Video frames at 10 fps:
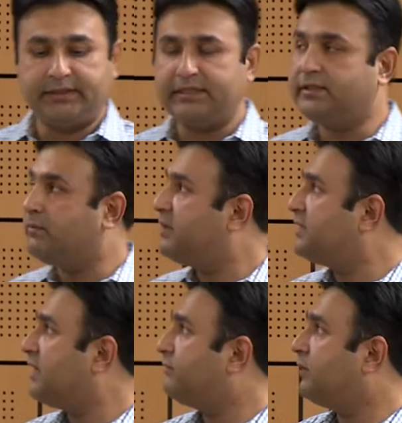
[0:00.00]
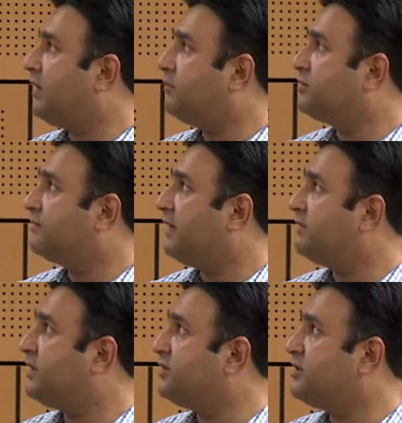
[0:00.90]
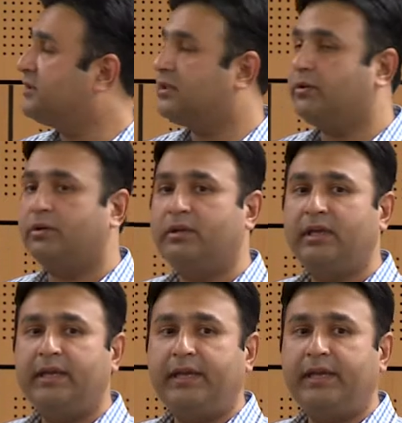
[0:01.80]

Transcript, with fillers: These numbers are for almost five, six years ago,